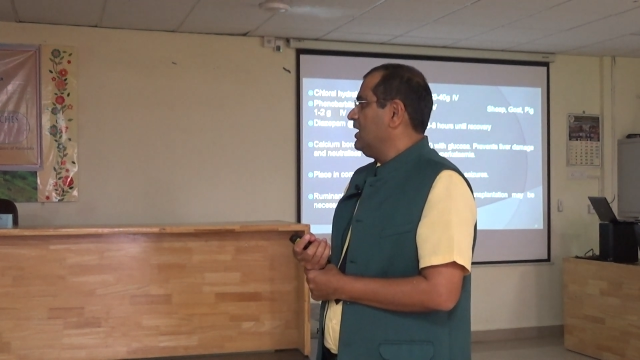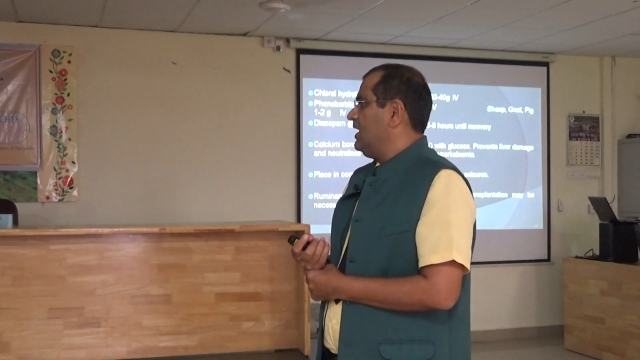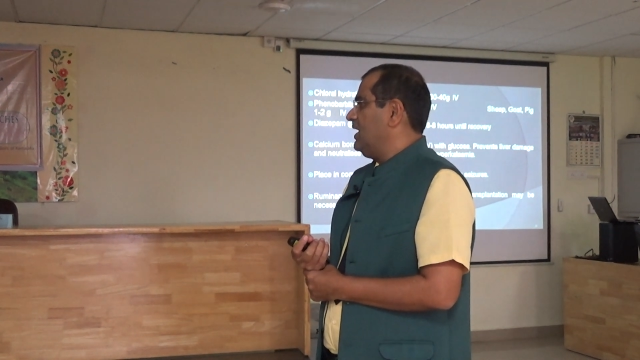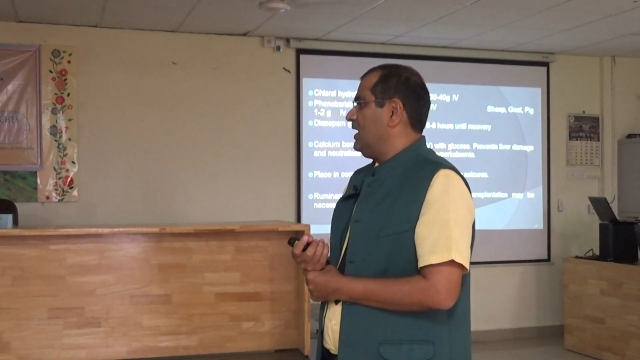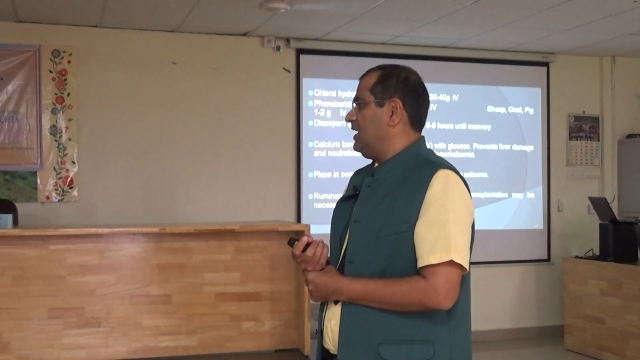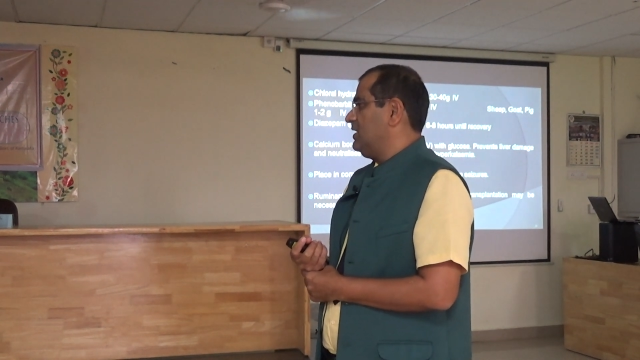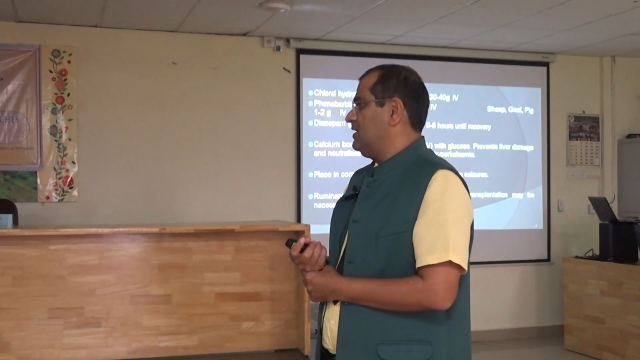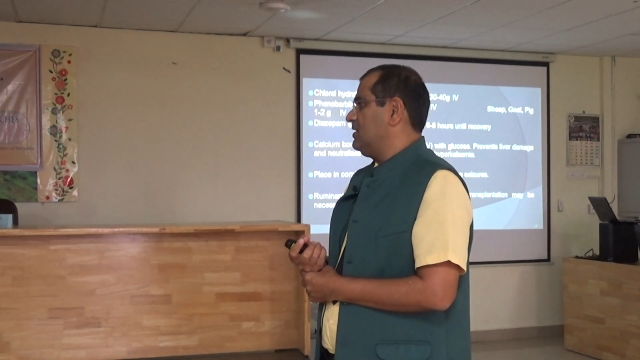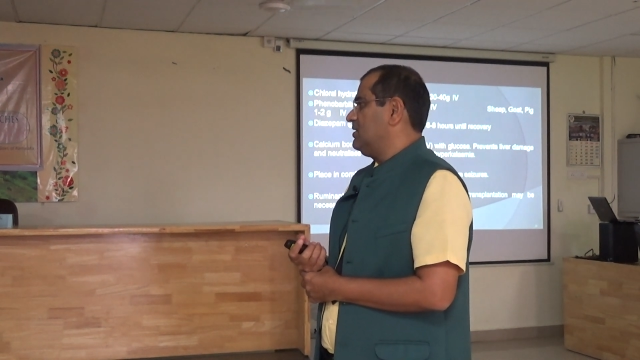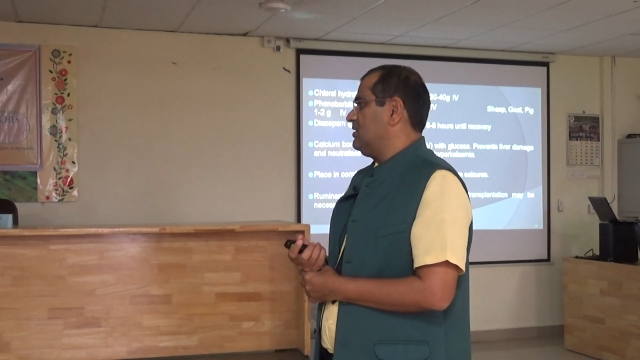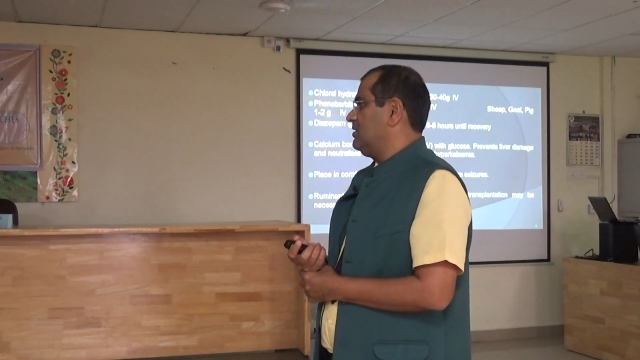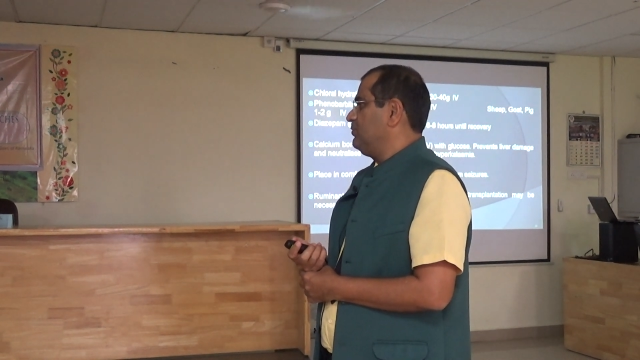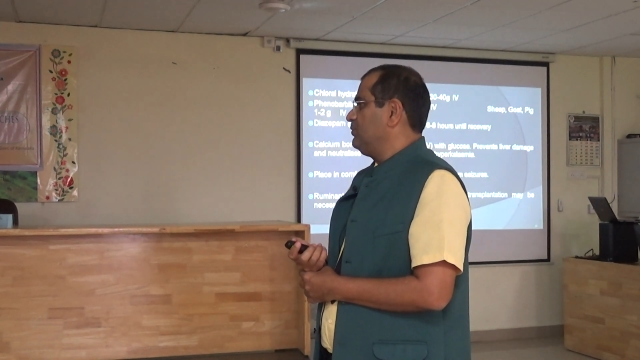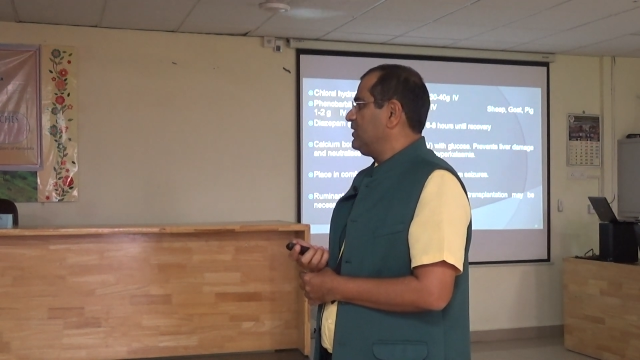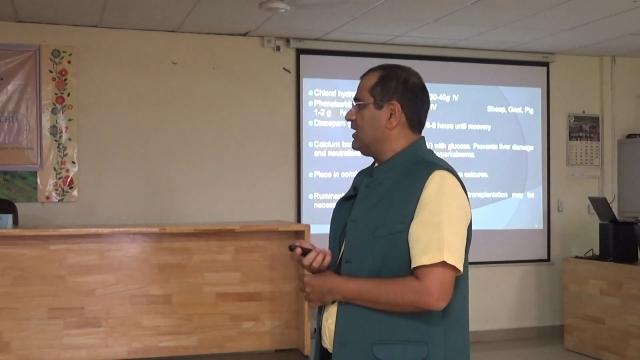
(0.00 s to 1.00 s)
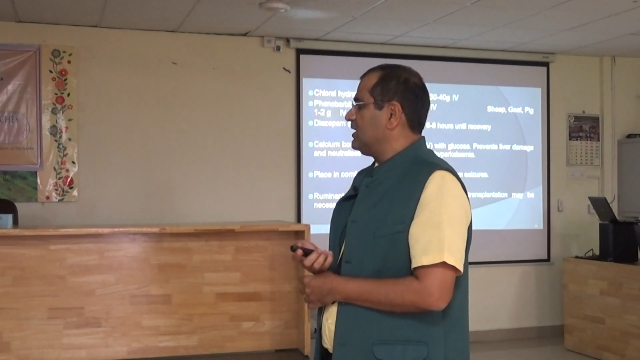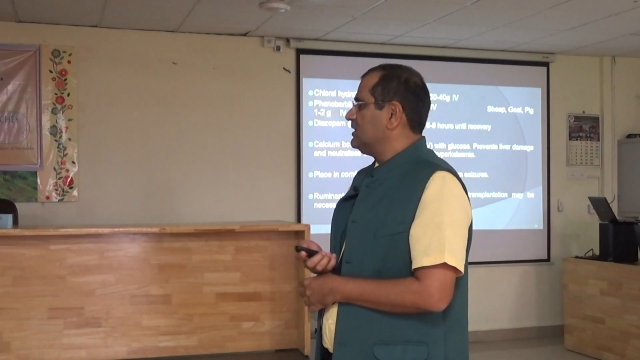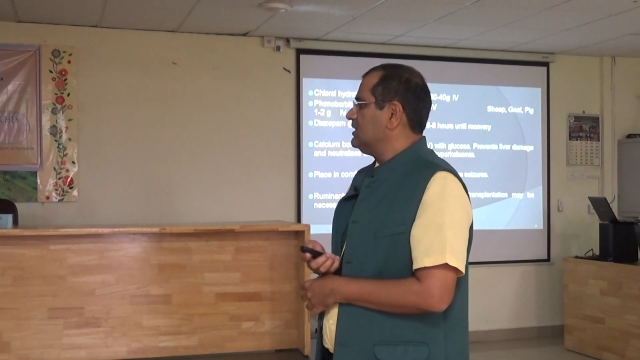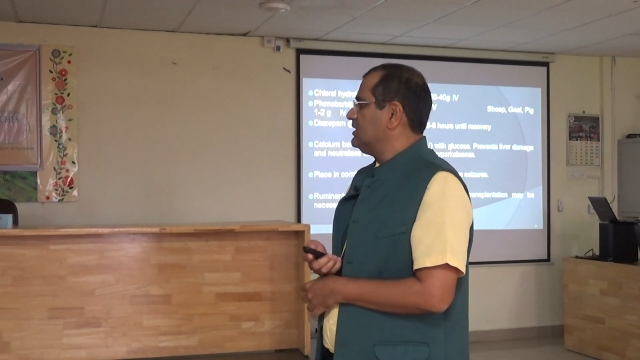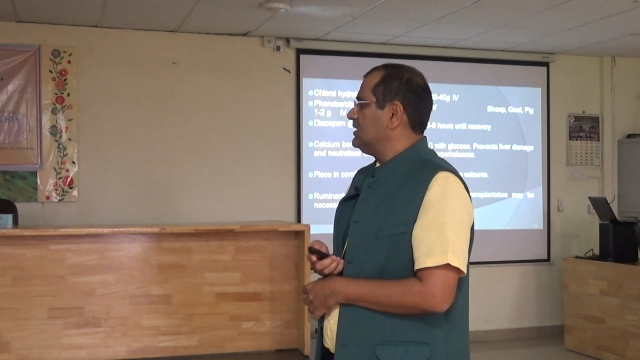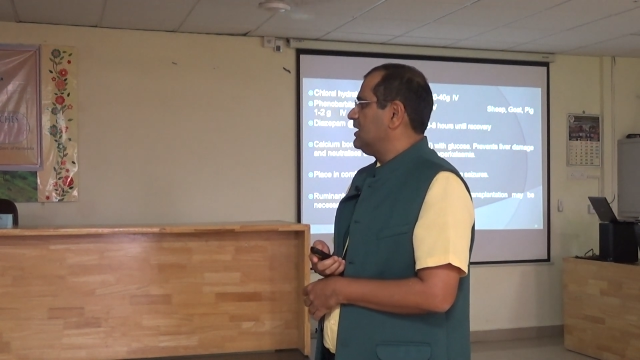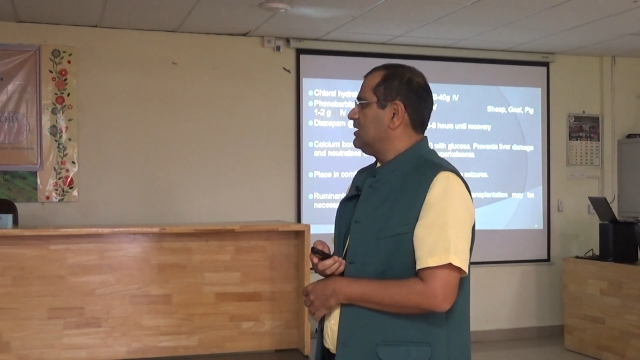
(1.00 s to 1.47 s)
and we
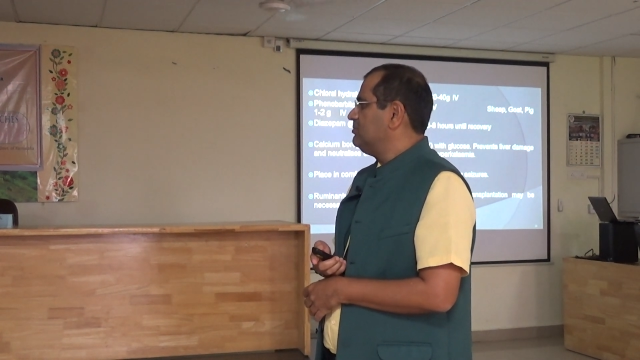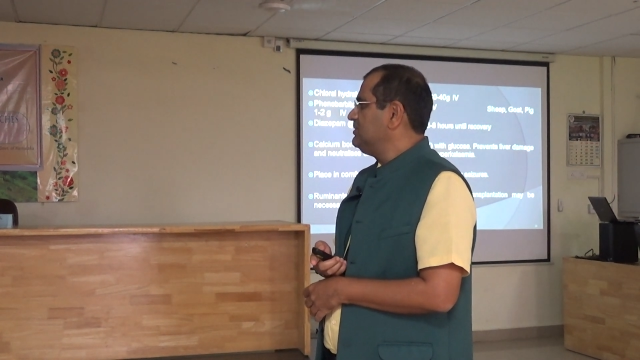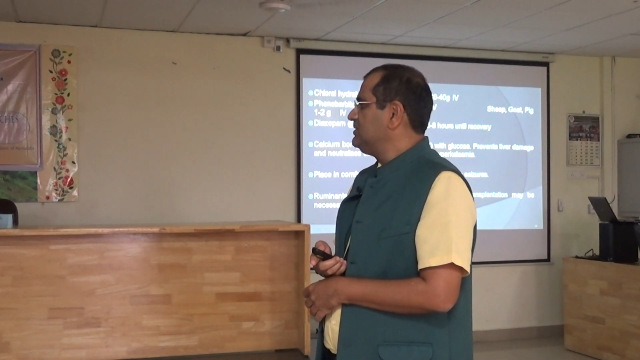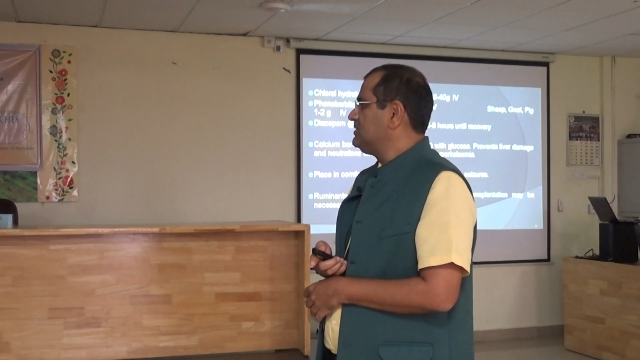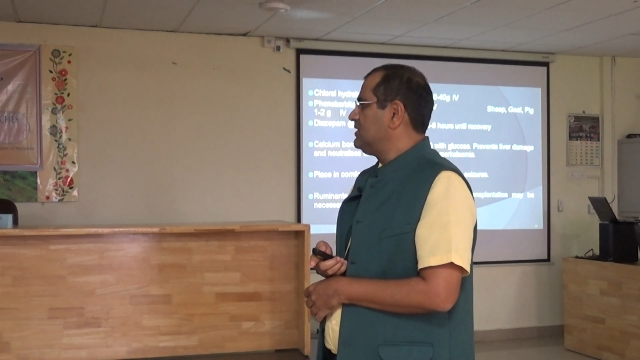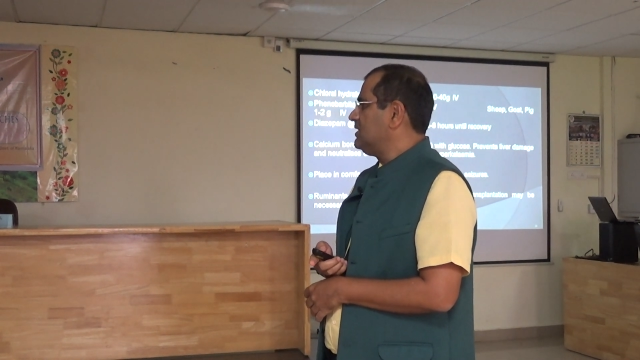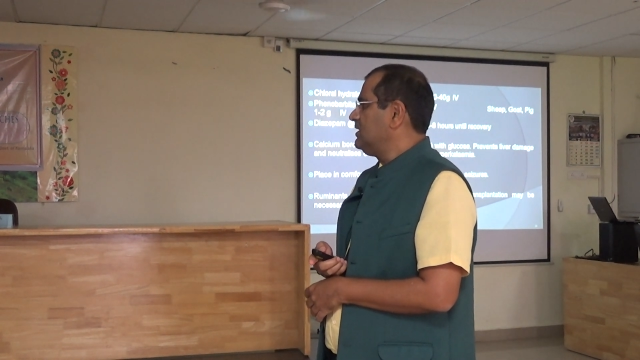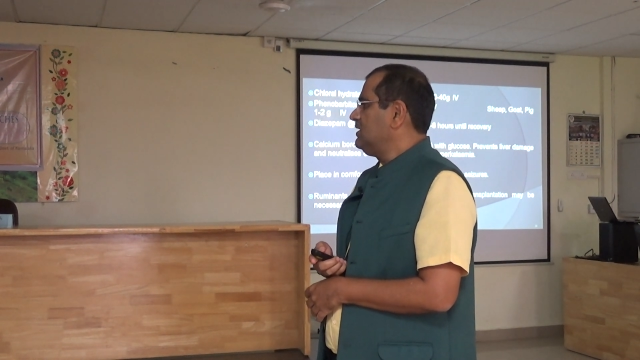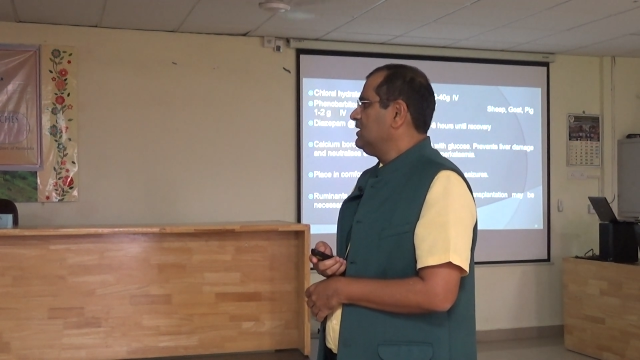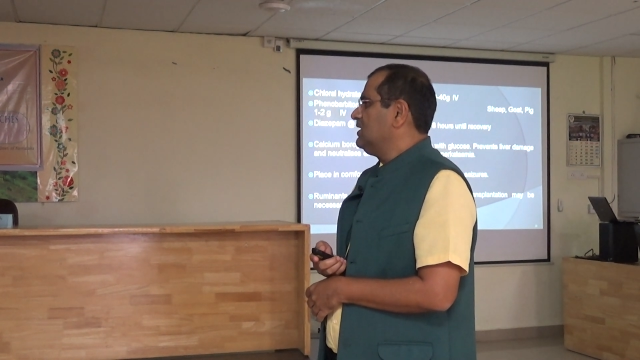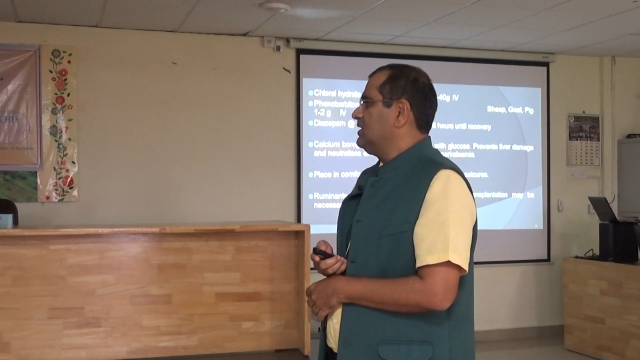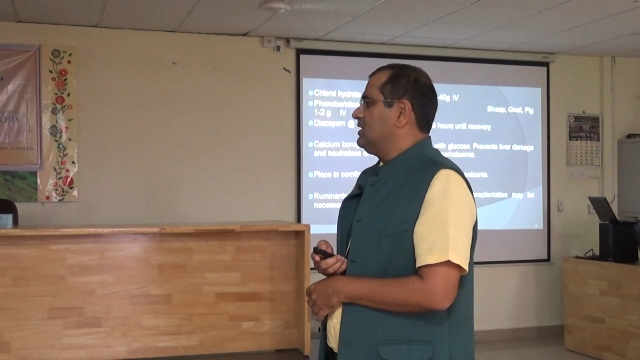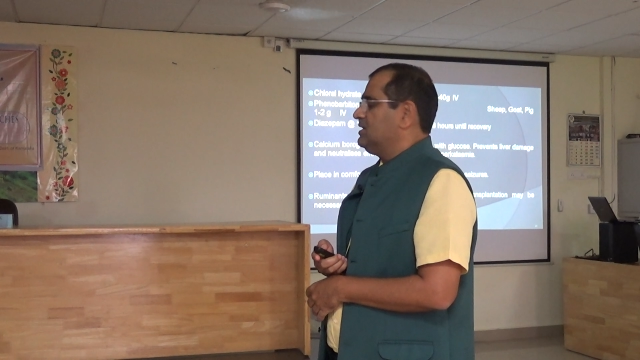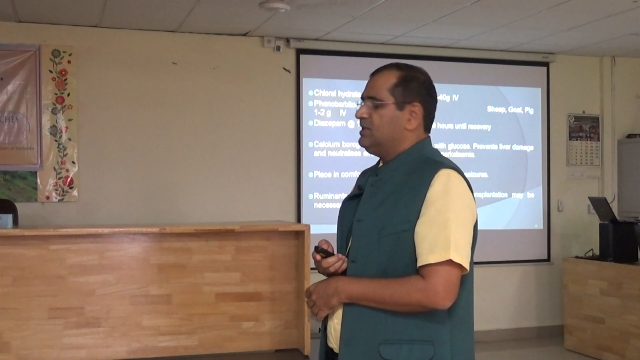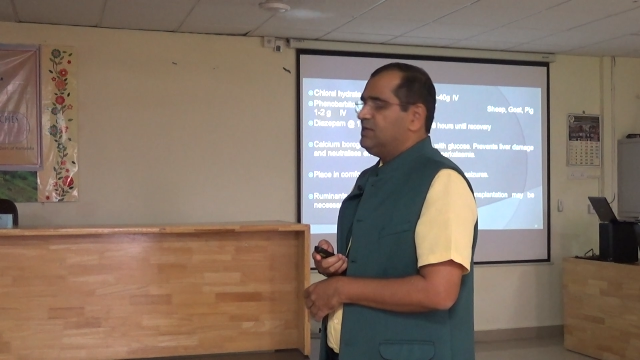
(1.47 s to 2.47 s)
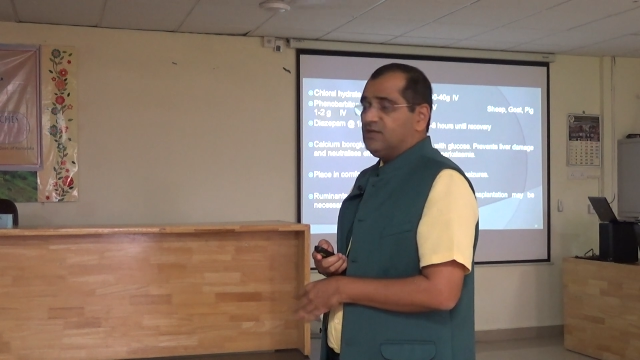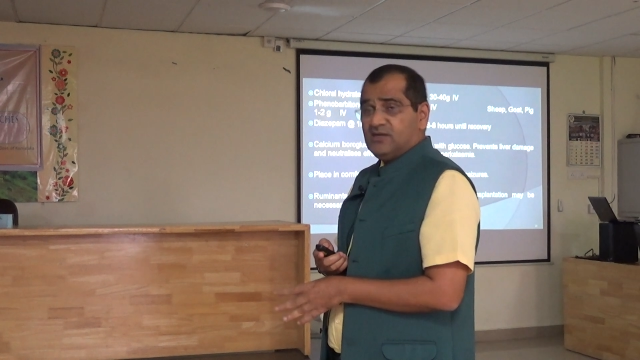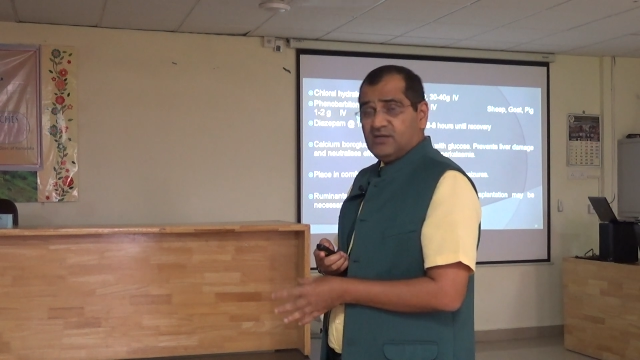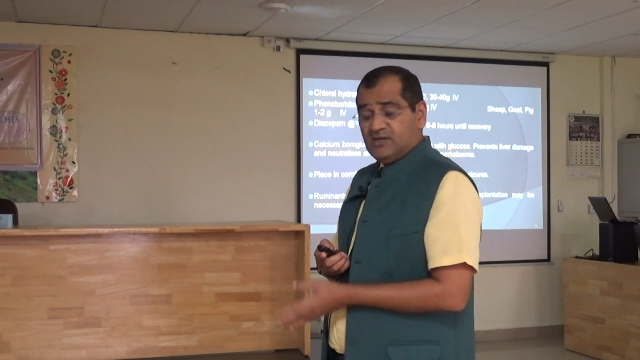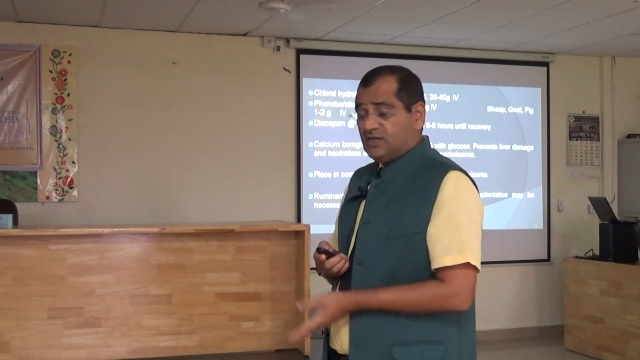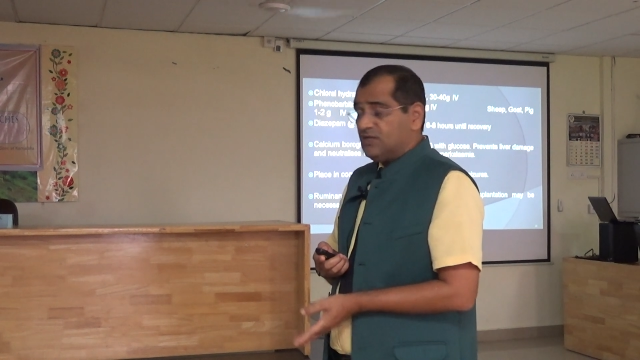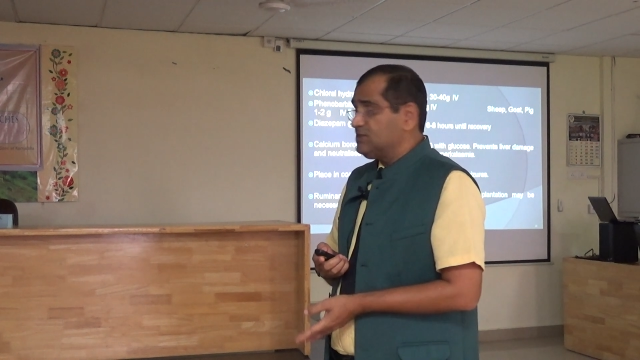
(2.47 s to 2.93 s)
can administer the
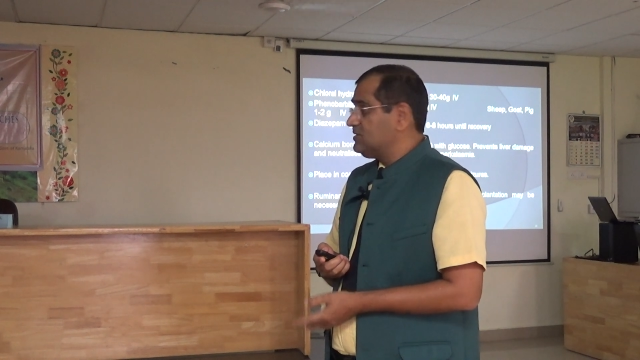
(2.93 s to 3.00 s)
curd